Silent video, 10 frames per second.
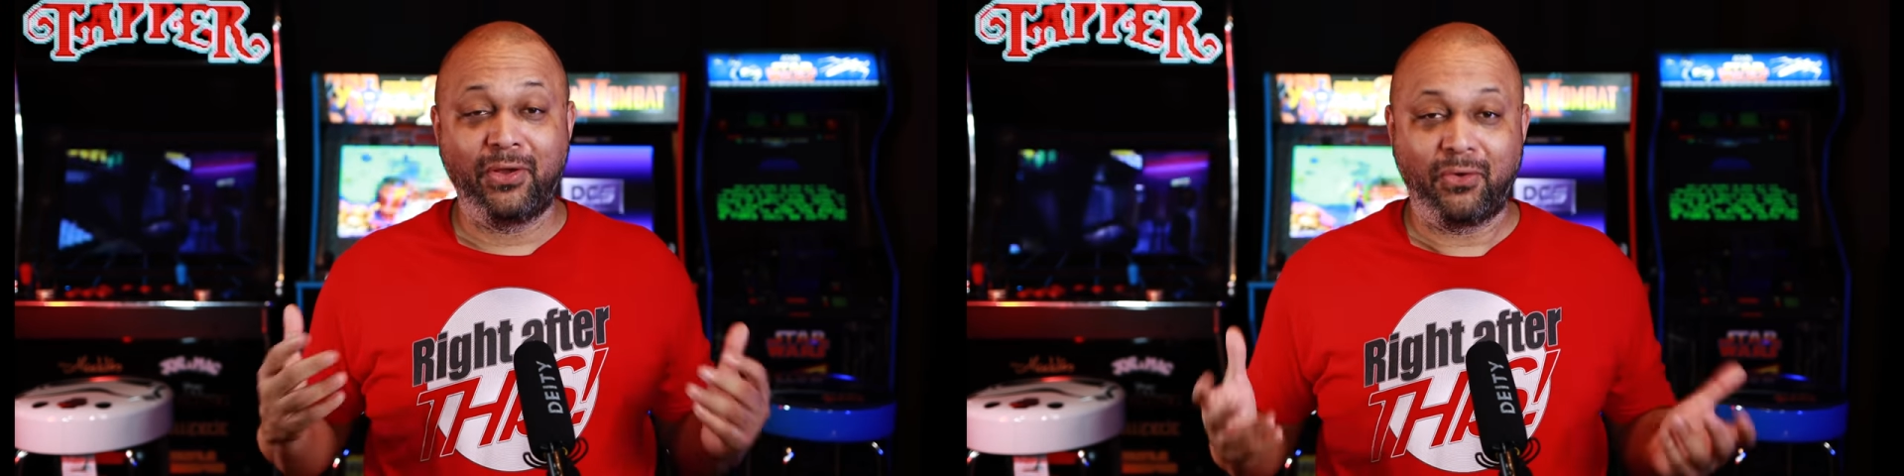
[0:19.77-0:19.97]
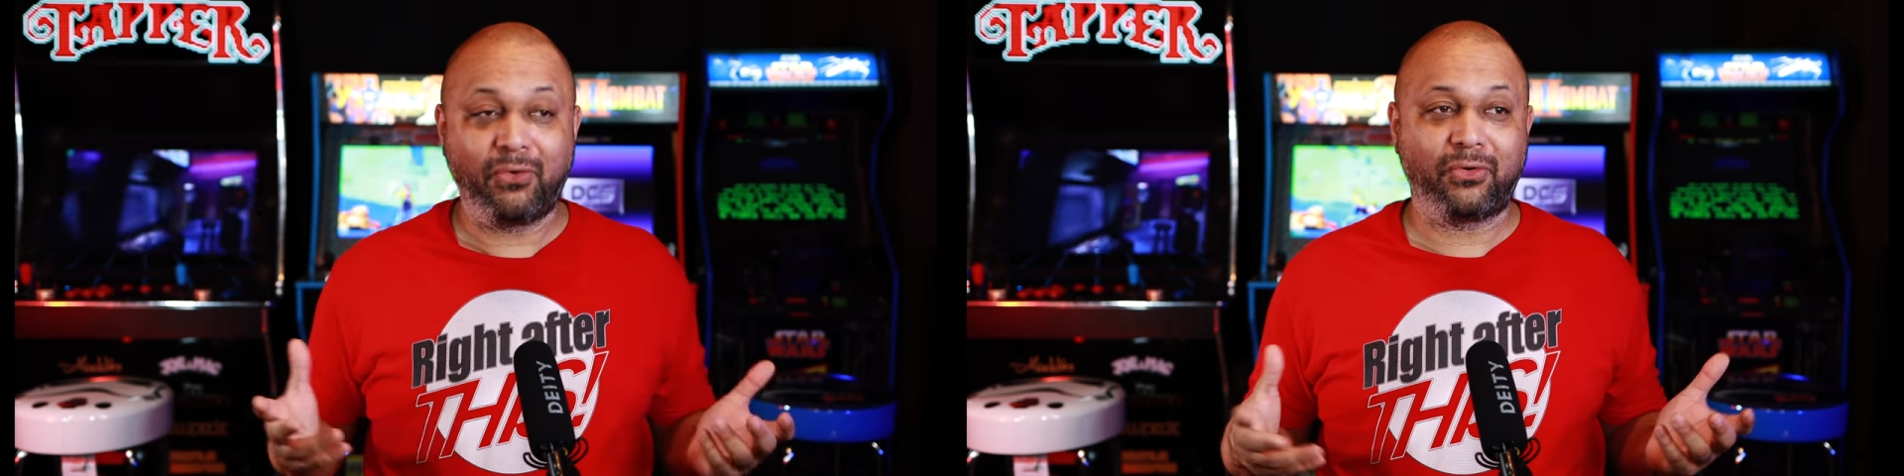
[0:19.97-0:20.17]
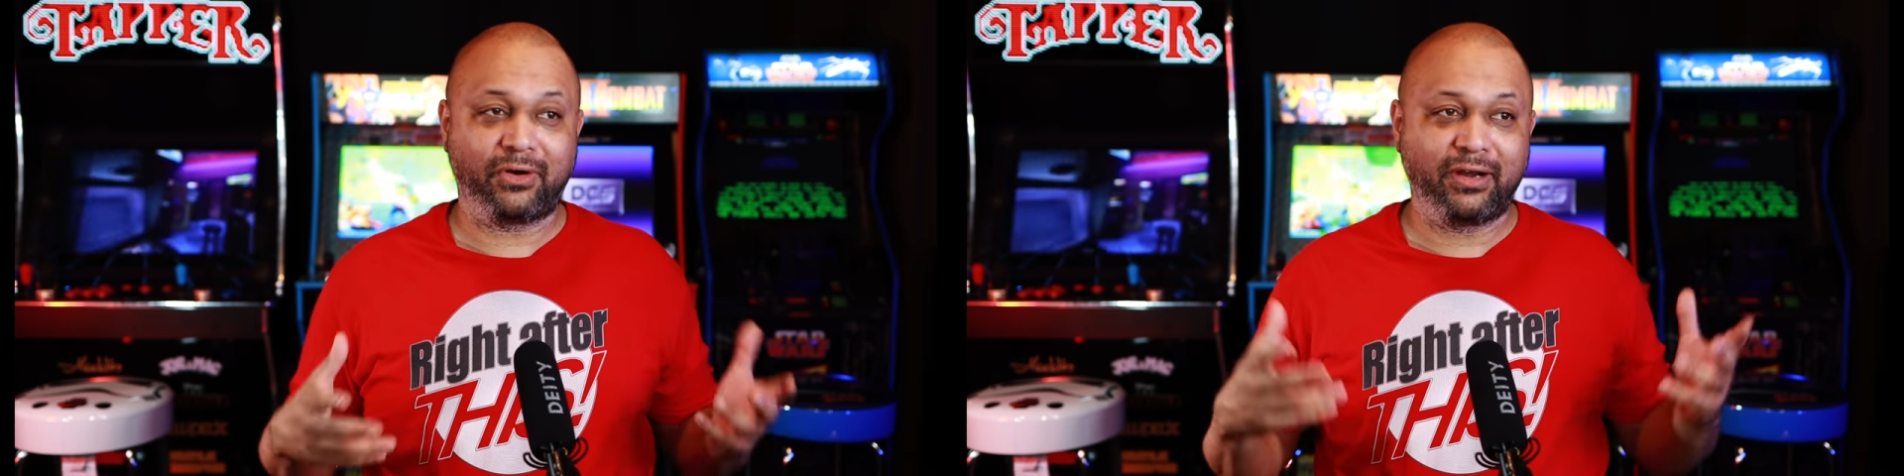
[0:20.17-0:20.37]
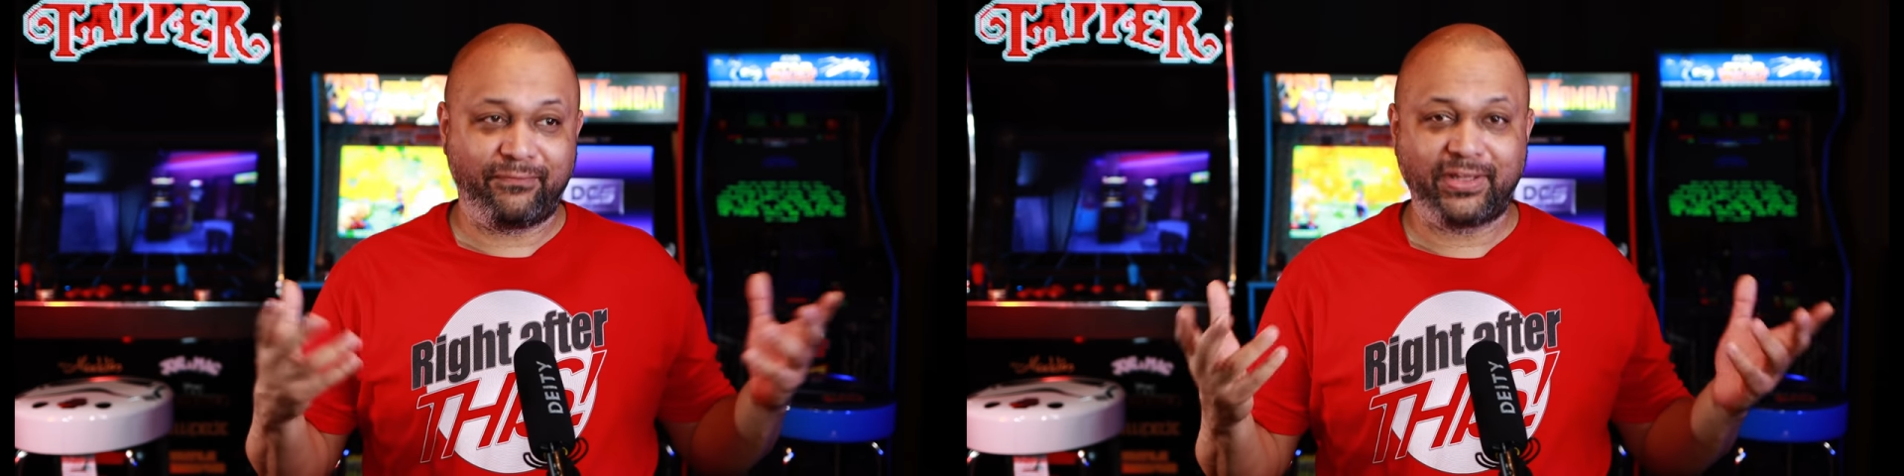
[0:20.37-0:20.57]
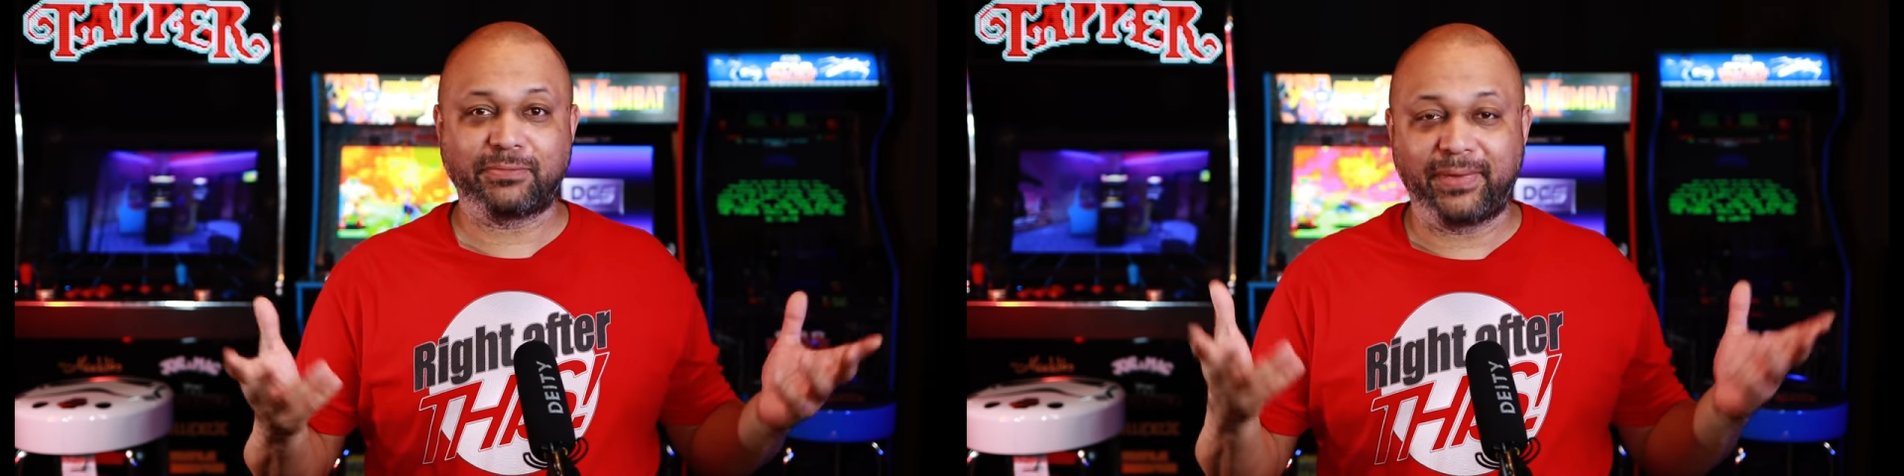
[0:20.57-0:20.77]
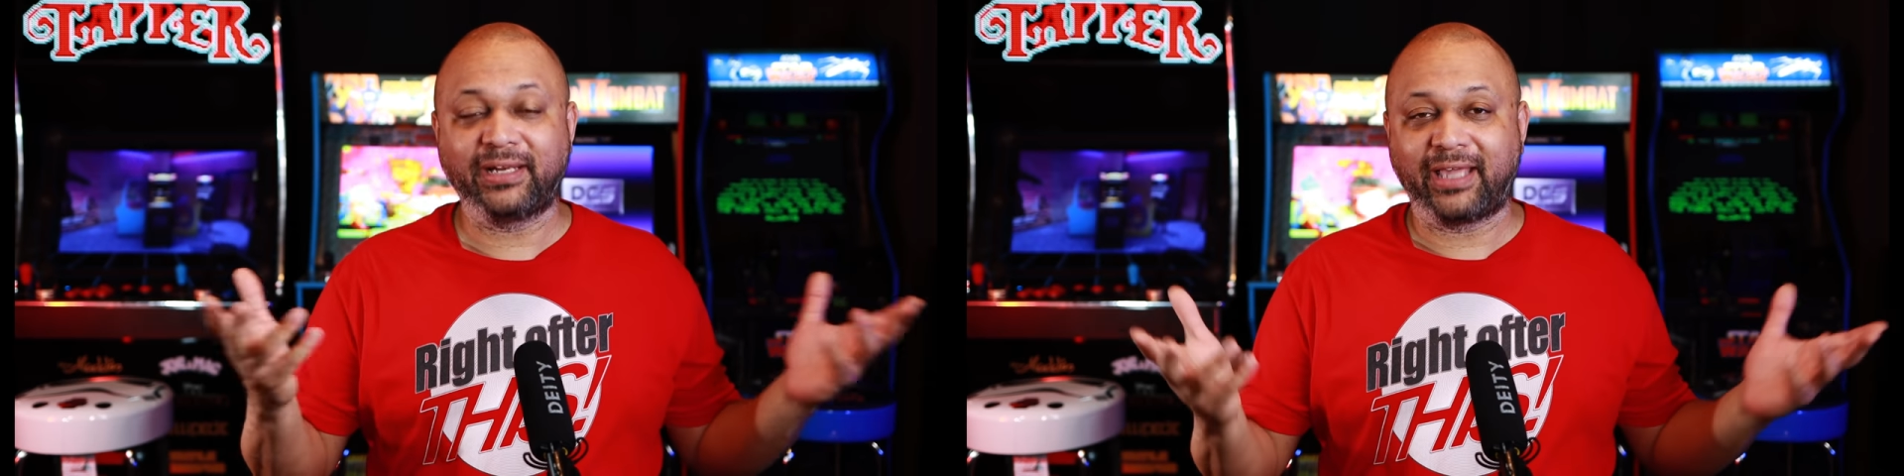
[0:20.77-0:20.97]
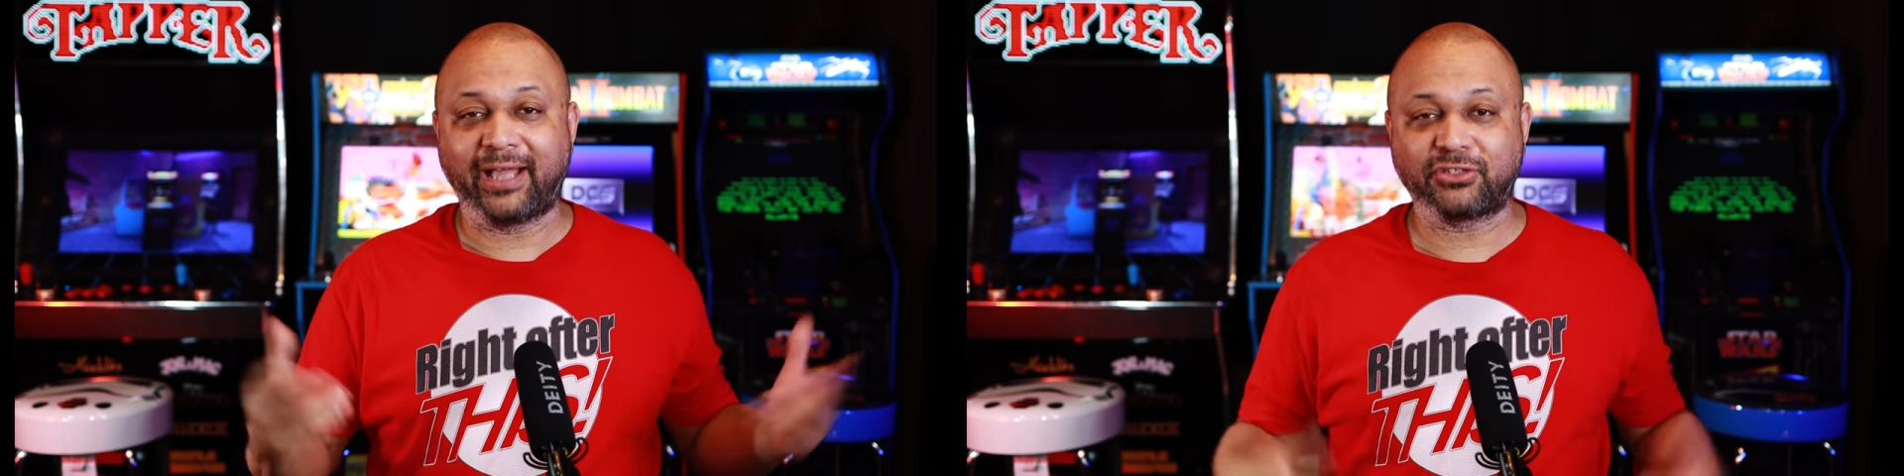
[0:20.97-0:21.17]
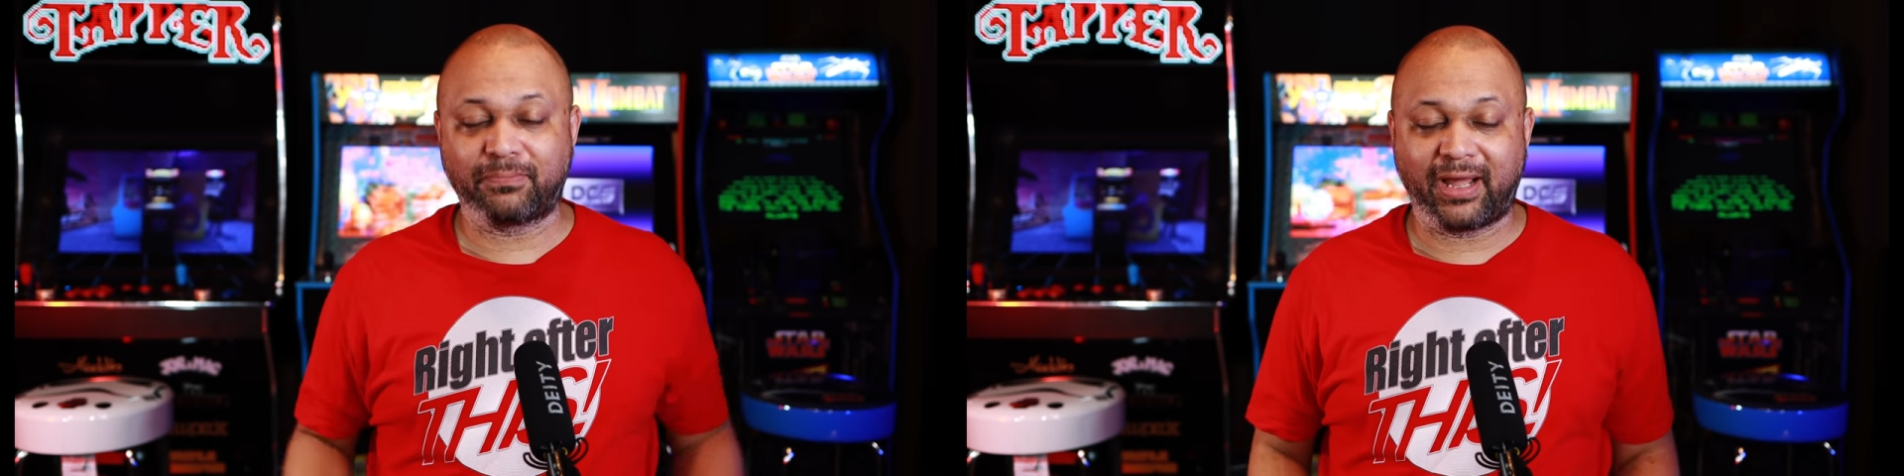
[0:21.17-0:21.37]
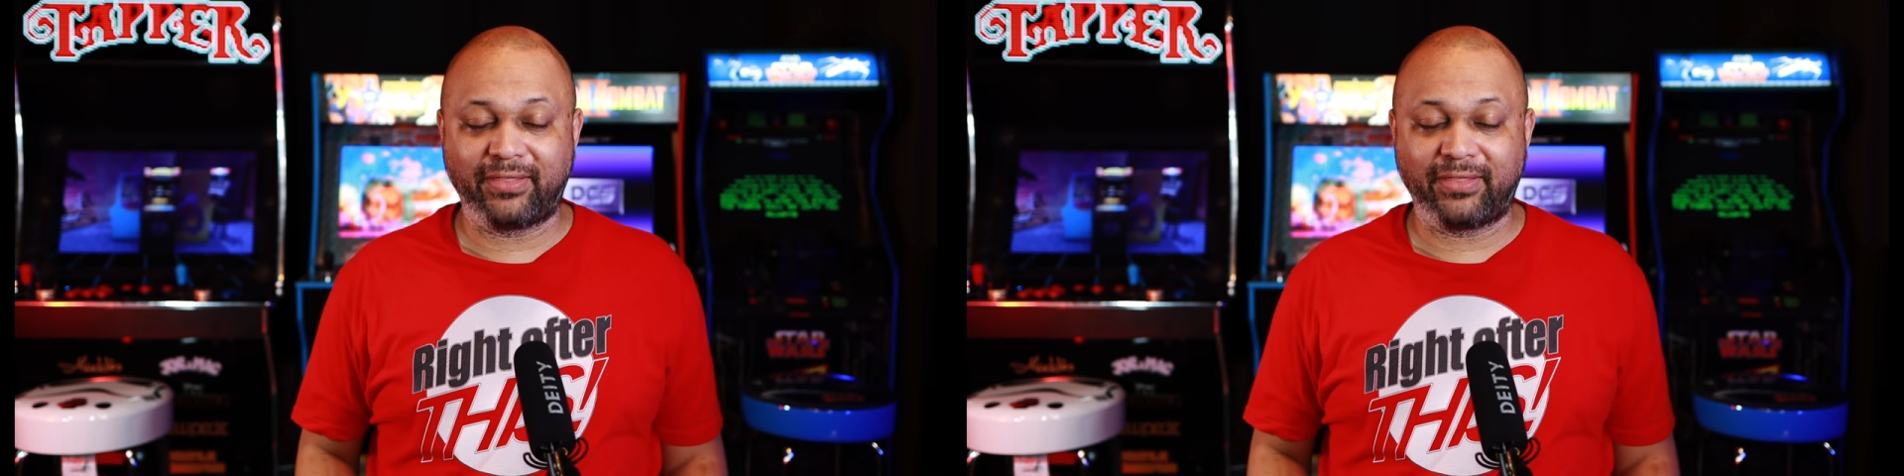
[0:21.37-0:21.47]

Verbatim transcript: or, if it's been canceled by